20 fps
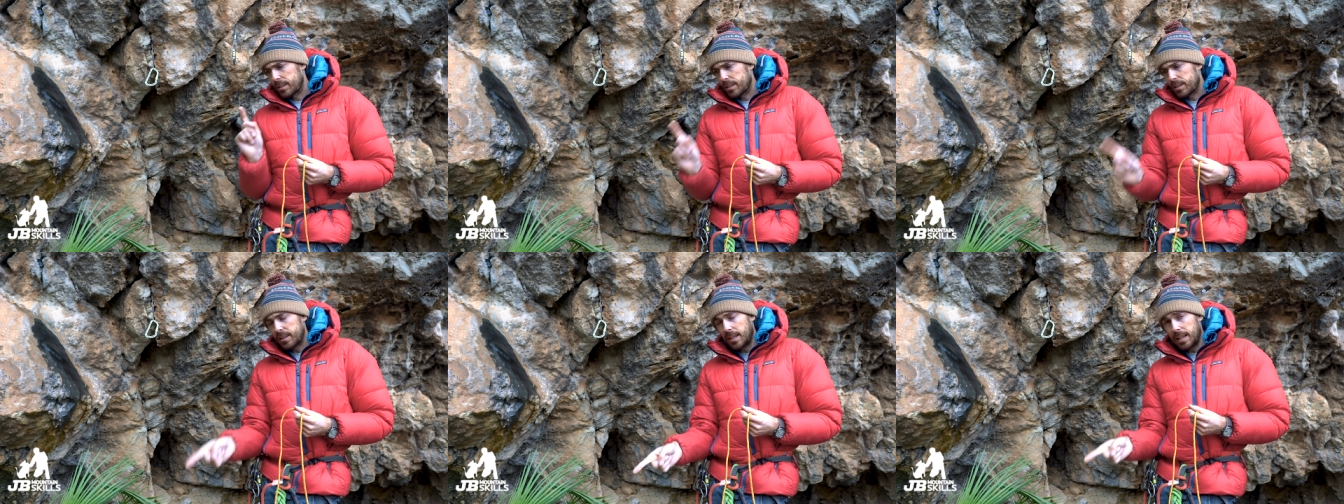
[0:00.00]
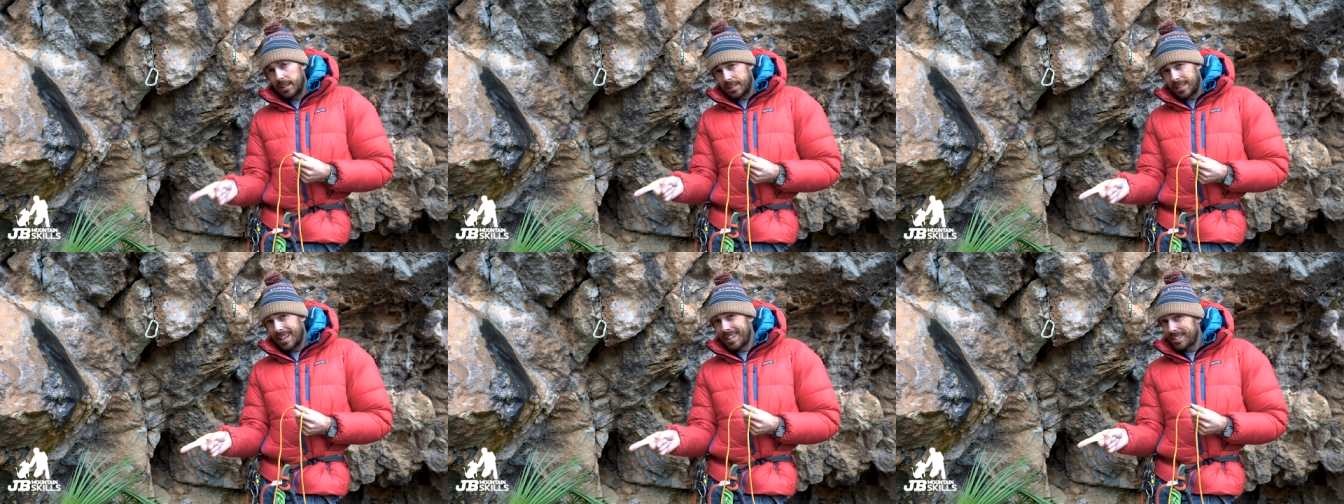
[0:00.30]
so
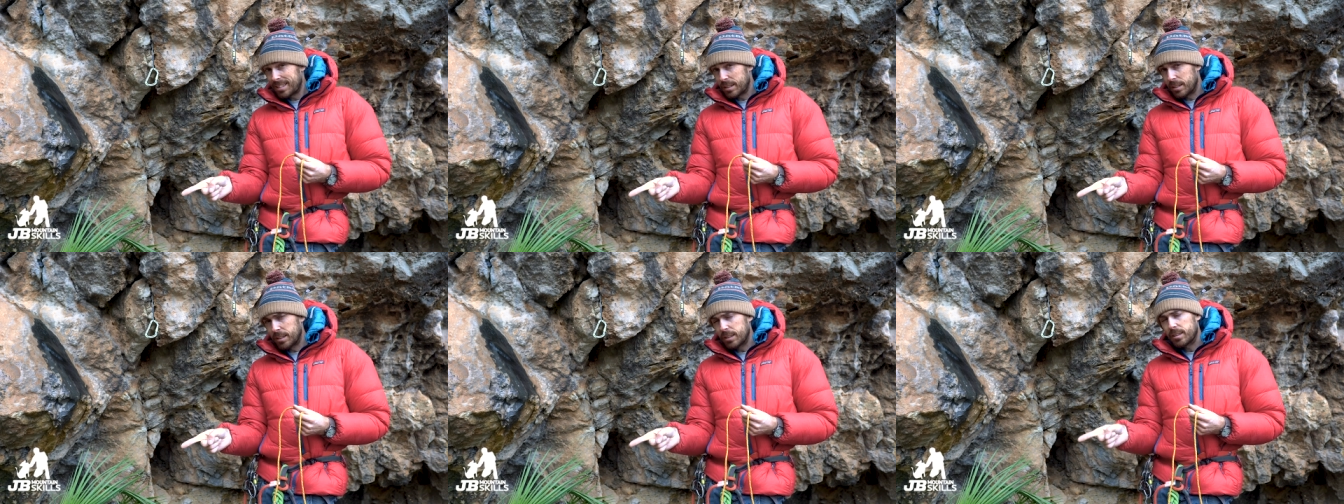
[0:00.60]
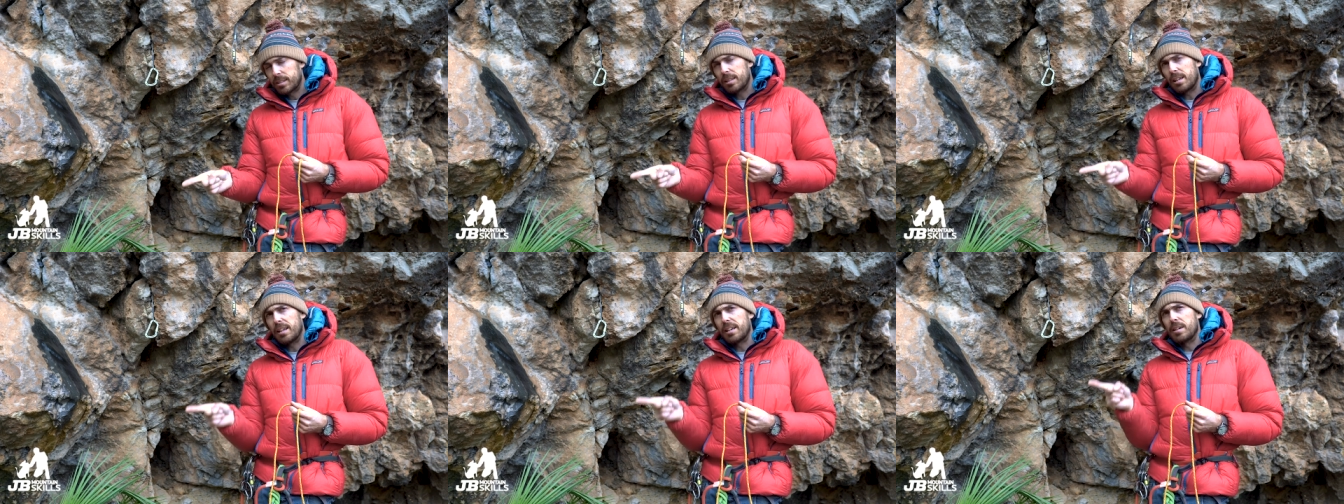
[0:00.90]
that's less than the
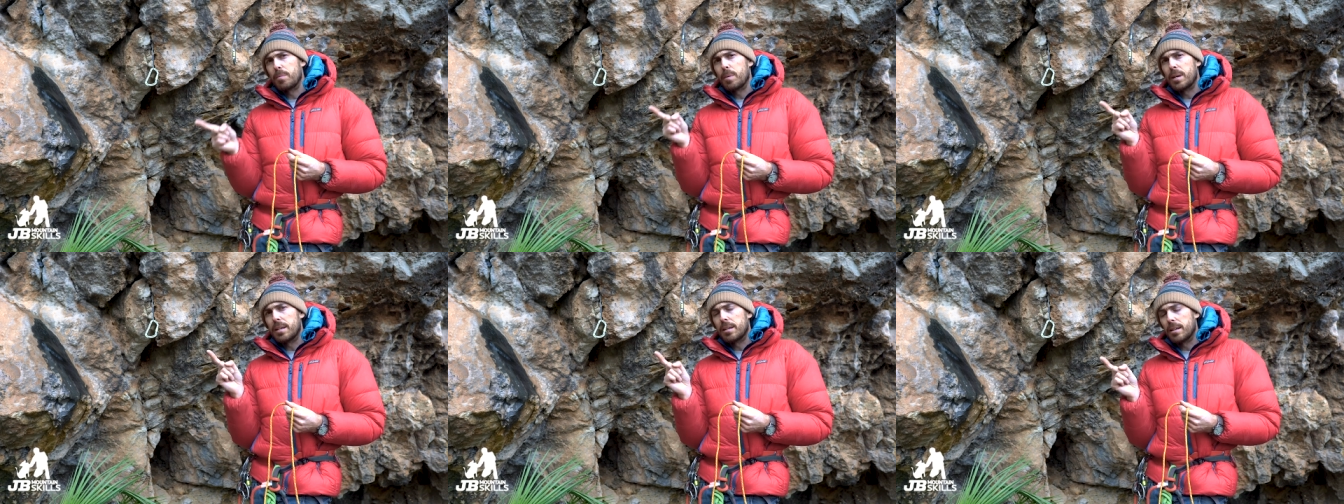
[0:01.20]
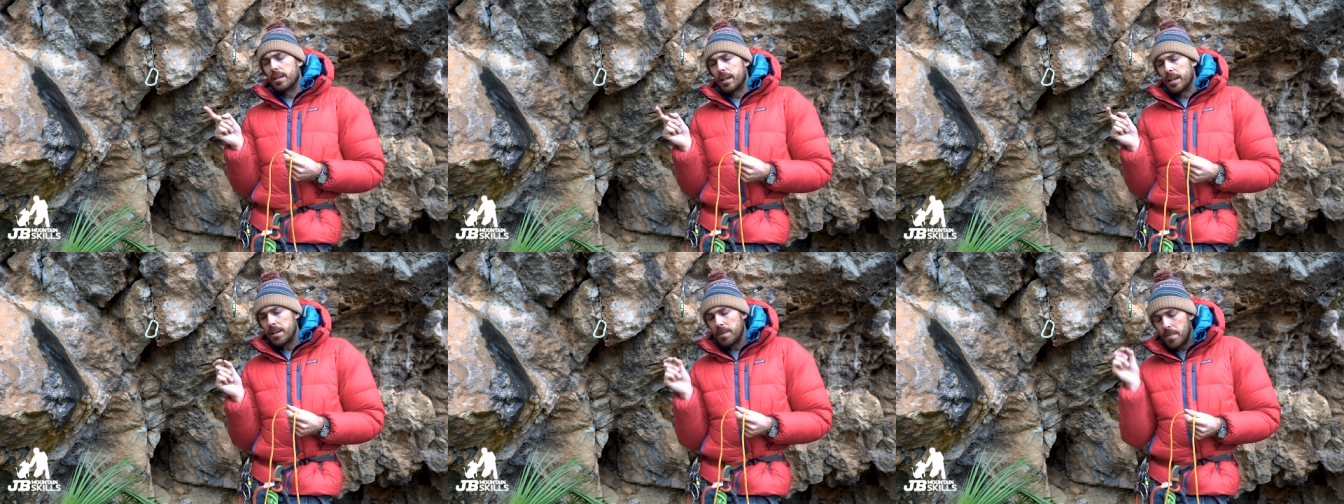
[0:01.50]
sling
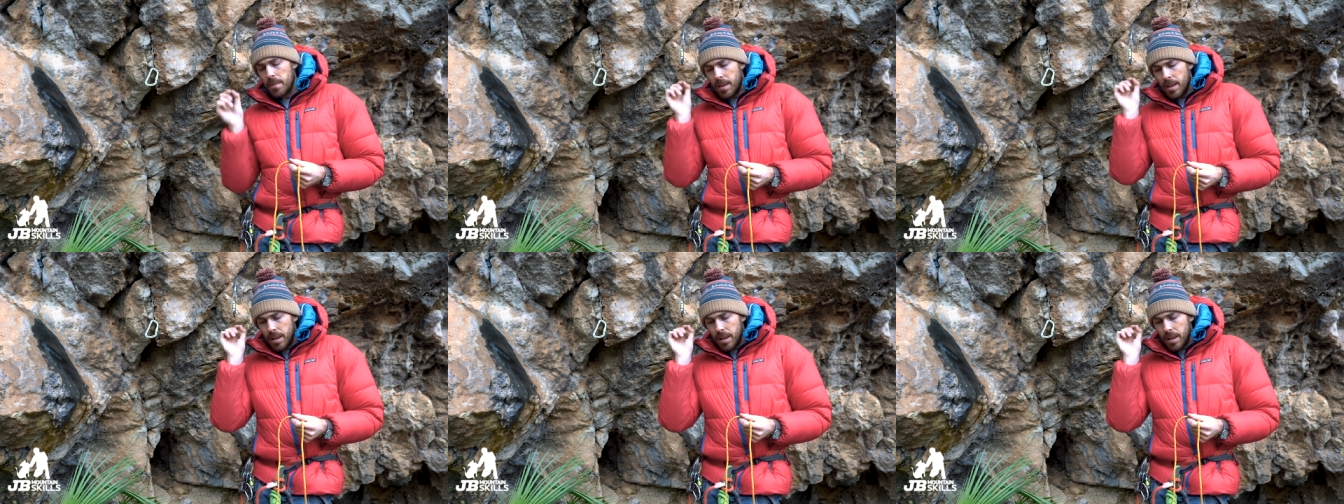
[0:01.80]
immediately.